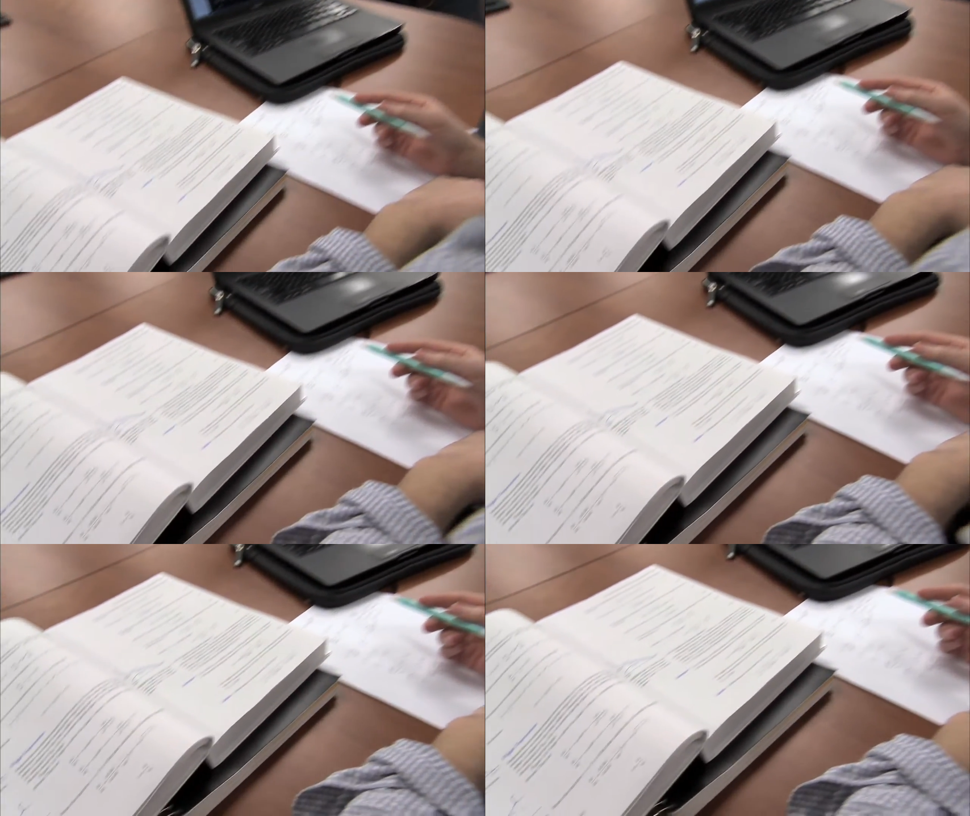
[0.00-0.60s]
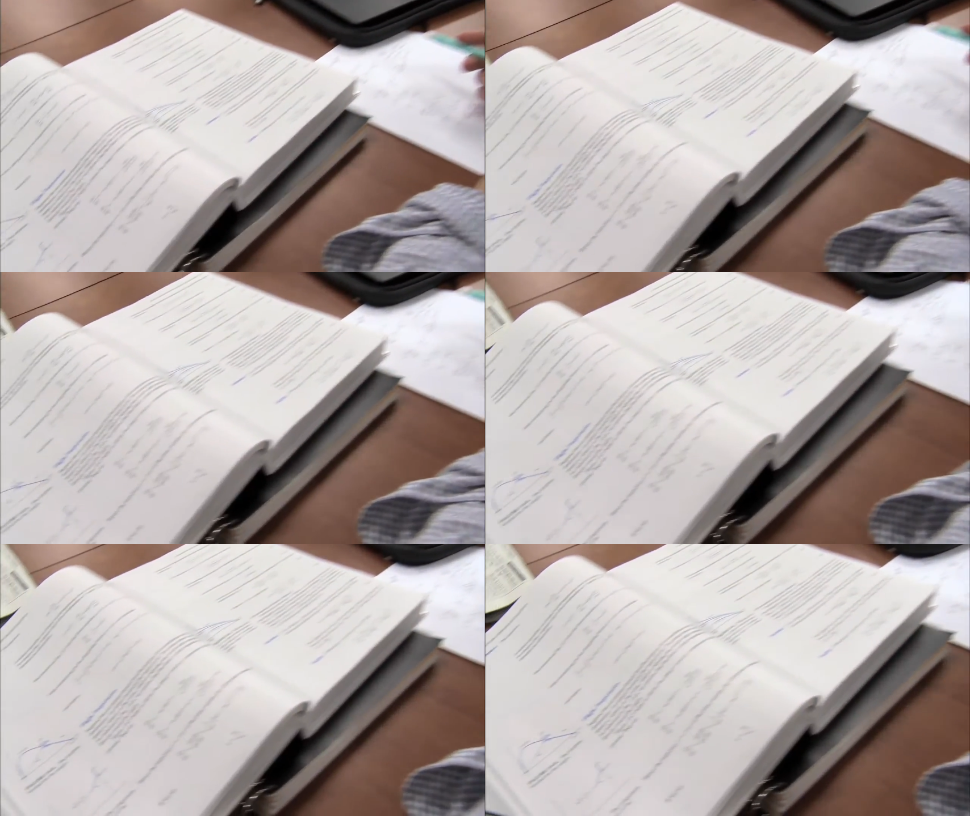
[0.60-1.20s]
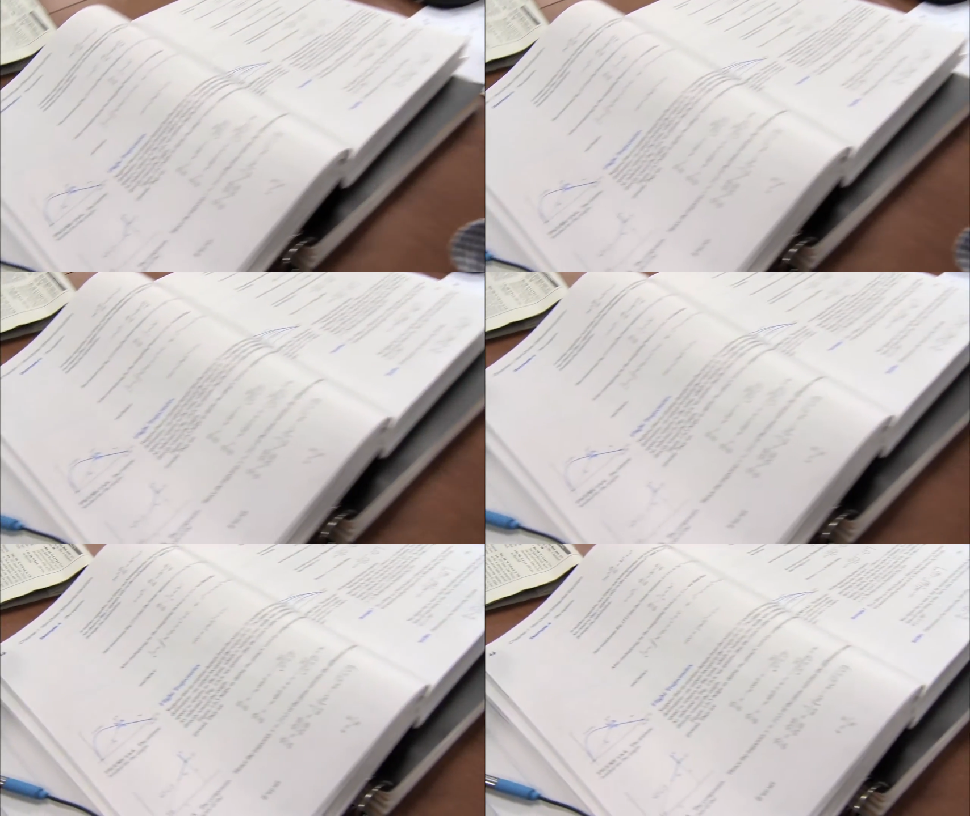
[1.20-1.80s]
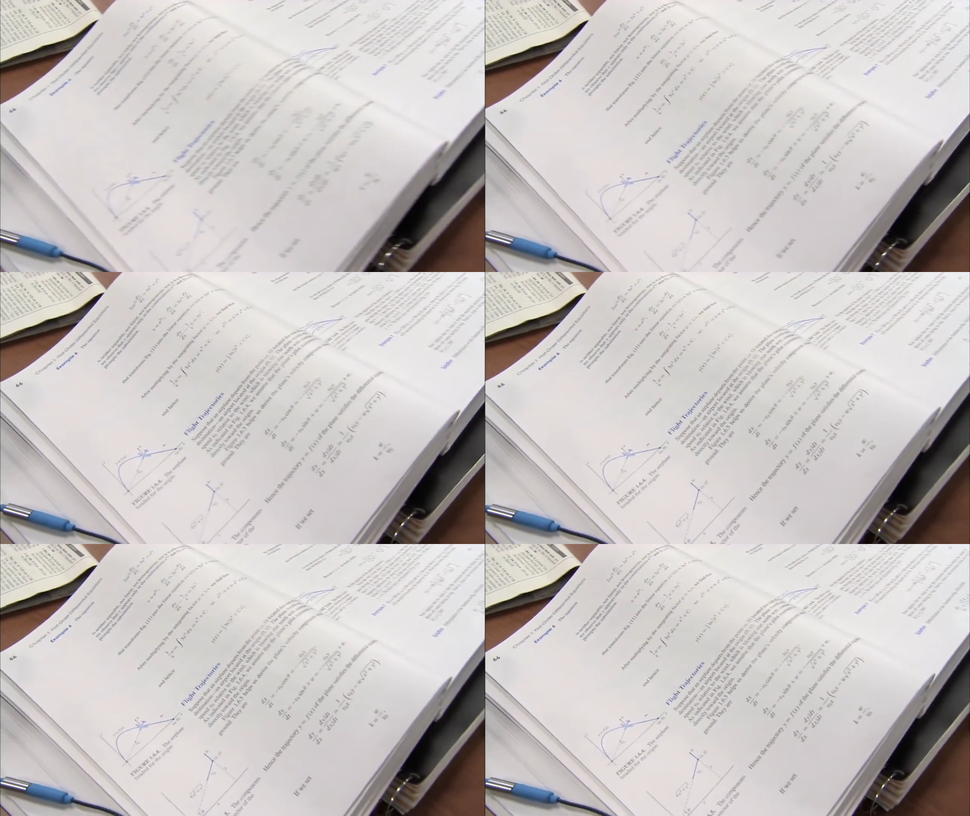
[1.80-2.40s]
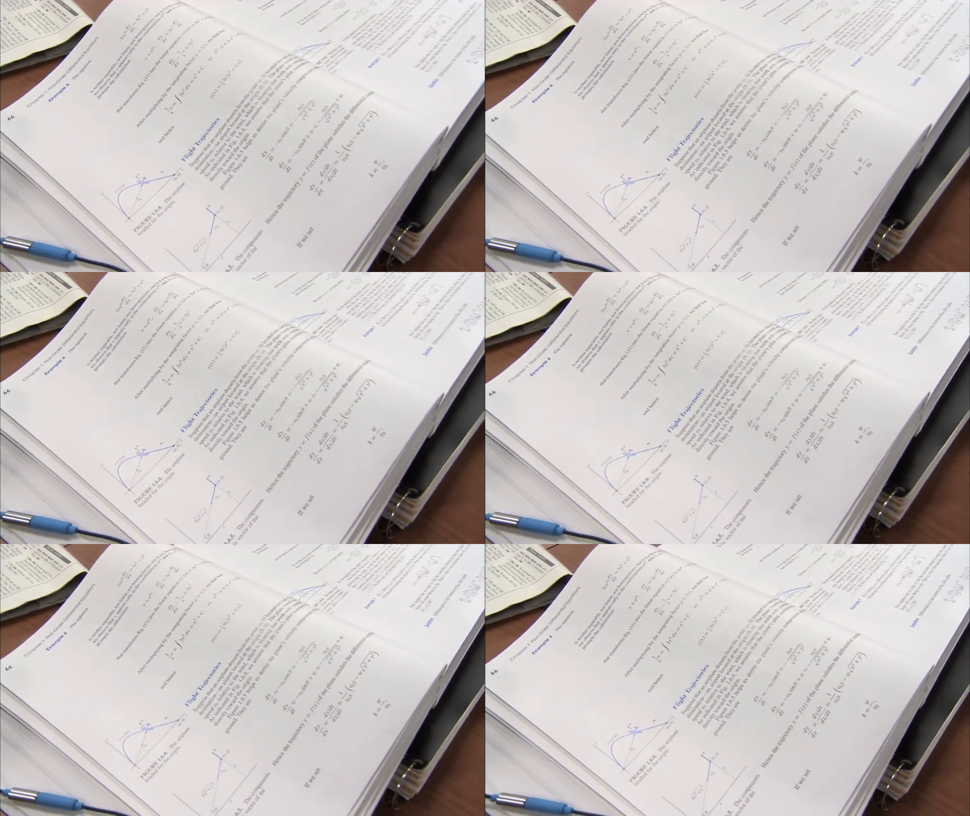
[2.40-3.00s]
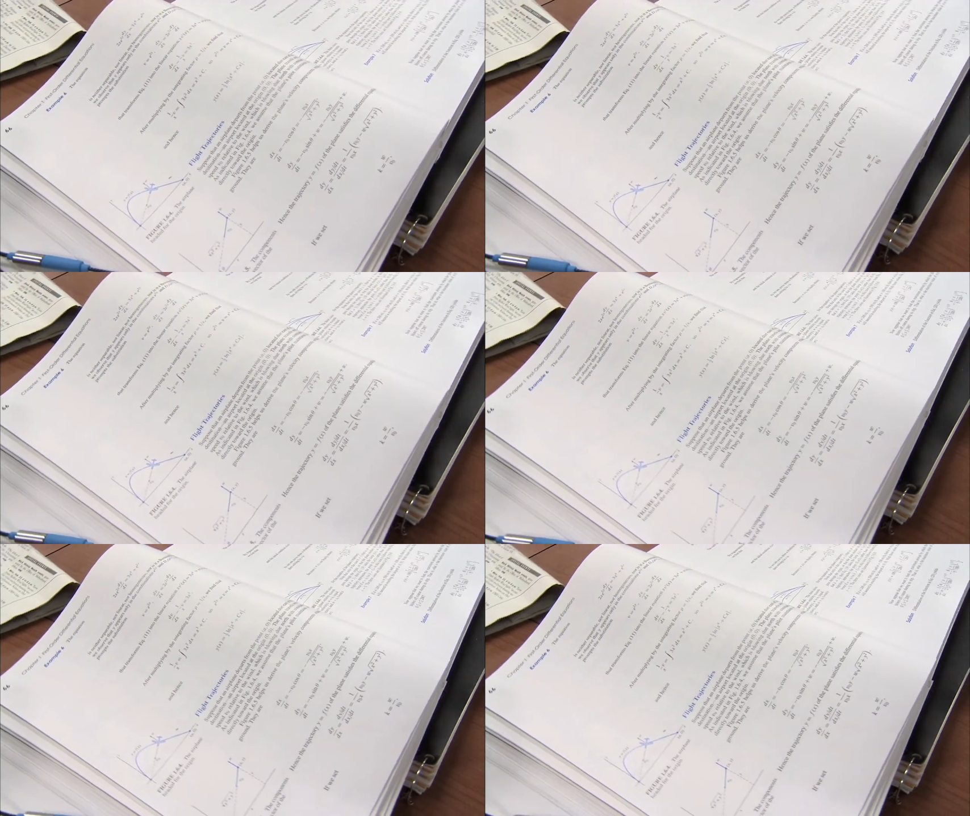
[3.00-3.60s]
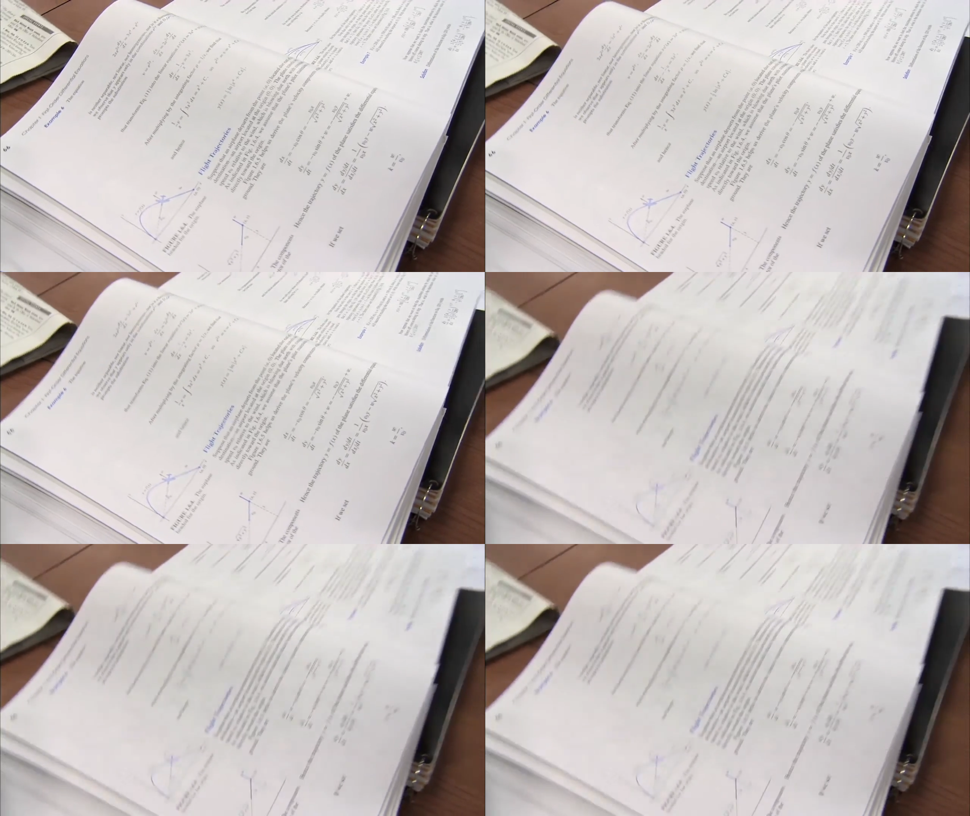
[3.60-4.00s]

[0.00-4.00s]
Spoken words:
No face is visible, so there are no lips to read.